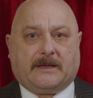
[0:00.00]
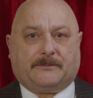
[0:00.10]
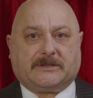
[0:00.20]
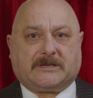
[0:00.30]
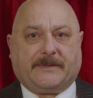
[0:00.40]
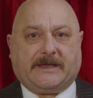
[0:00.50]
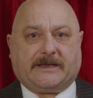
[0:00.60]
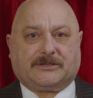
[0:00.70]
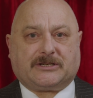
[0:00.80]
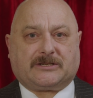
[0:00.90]
But to me
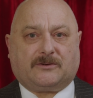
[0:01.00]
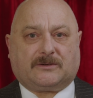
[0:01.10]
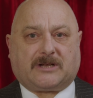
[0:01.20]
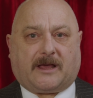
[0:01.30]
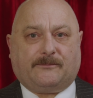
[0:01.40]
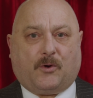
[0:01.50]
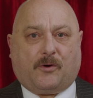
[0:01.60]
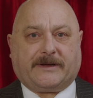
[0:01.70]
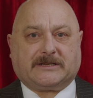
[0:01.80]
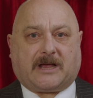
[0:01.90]
it just looks like
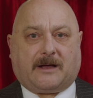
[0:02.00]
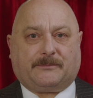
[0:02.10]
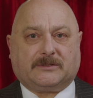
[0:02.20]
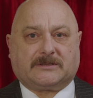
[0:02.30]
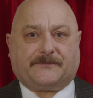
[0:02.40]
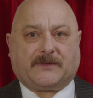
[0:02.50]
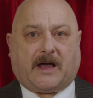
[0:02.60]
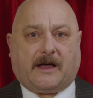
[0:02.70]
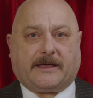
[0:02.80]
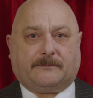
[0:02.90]
more examples of the
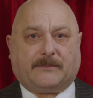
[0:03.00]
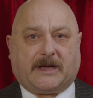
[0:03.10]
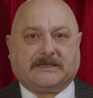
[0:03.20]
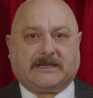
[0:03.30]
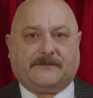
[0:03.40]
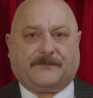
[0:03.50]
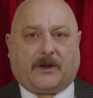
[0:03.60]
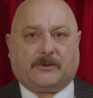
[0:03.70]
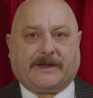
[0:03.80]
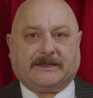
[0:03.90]
high and mighty
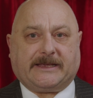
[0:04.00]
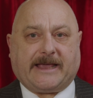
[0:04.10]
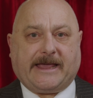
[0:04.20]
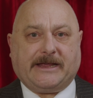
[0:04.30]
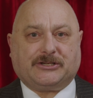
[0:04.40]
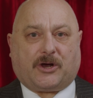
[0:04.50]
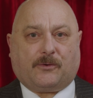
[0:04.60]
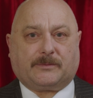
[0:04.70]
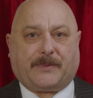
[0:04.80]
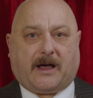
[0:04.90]
following the
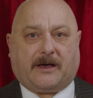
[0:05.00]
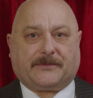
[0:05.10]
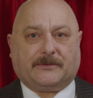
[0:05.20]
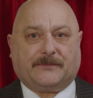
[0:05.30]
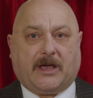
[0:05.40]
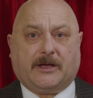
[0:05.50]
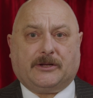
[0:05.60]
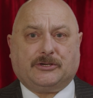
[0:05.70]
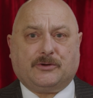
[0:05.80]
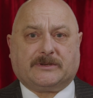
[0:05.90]
age-old path of
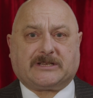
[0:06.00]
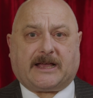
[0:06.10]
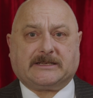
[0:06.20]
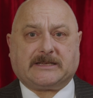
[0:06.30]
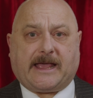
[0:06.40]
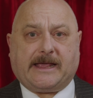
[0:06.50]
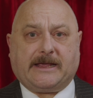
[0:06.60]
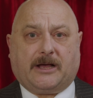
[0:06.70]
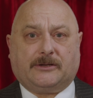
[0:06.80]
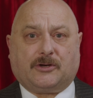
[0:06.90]
do as I
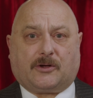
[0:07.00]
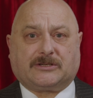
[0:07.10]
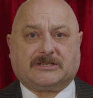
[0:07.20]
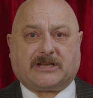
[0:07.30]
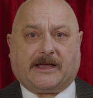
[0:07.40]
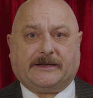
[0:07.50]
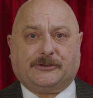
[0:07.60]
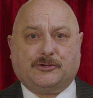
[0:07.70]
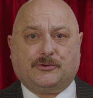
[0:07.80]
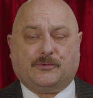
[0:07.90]
say, not as I
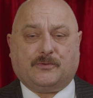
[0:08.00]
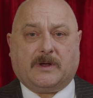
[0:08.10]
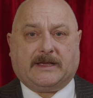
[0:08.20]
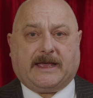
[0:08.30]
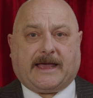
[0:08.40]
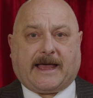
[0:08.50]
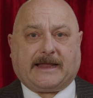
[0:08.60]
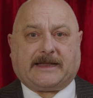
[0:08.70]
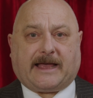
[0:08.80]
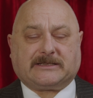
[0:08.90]
do.
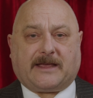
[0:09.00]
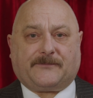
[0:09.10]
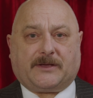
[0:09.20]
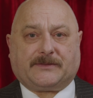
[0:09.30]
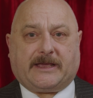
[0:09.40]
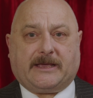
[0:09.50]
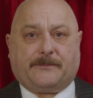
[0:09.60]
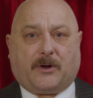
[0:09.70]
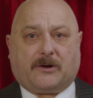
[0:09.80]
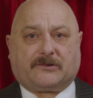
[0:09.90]
And as ever, the
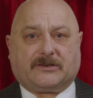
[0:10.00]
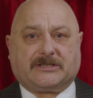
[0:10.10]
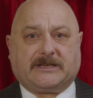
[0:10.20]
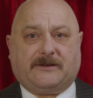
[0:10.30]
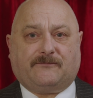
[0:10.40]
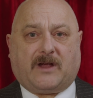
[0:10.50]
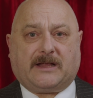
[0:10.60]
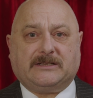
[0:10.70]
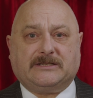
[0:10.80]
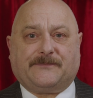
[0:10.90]
hypocrisy
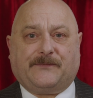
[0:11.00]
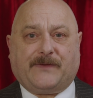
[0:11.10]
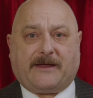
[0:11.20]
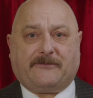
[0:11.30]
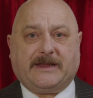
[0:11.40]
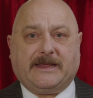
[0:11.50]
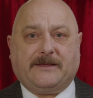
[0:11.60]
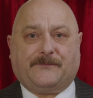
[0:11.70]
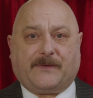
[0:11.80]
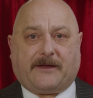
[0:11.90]
runs very,
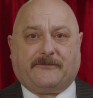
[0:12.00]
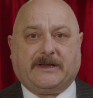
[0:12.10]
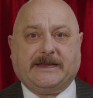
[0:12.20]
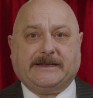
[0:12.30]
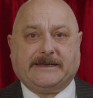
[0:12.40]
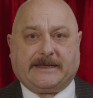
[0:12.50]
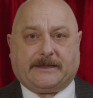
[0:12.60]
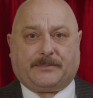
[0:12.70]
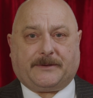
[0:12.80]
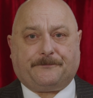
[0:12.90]
very
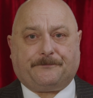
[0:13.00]
deep.